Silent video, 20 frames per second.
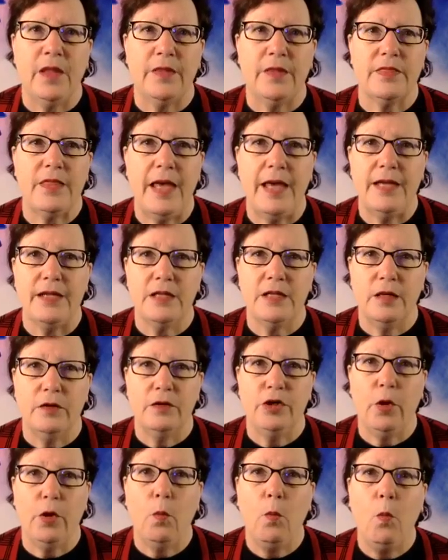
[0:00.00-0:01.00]
that
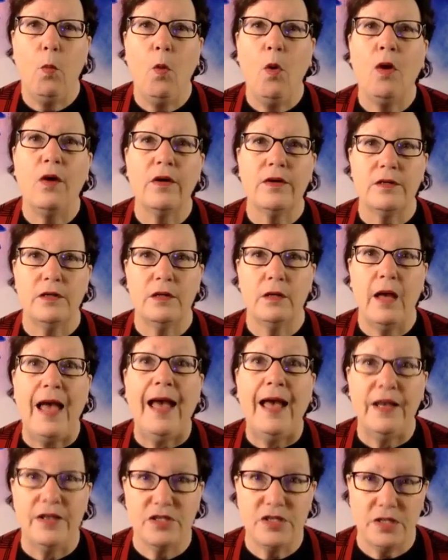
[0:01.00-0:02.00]
what
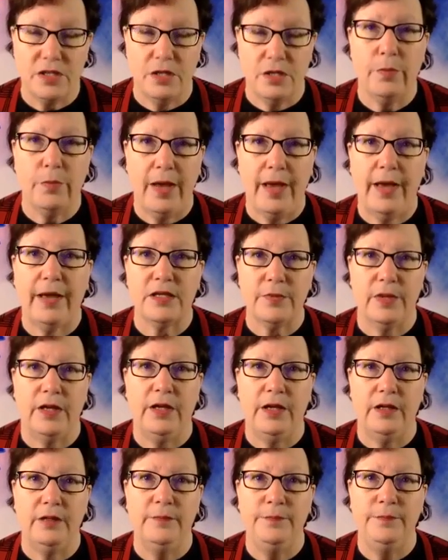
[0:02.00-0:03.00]
has the impact
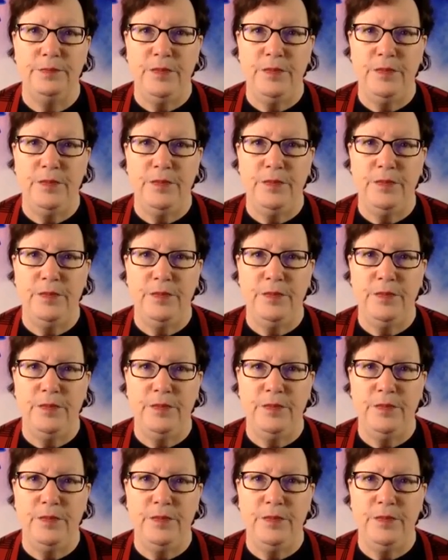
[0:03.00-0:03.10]
been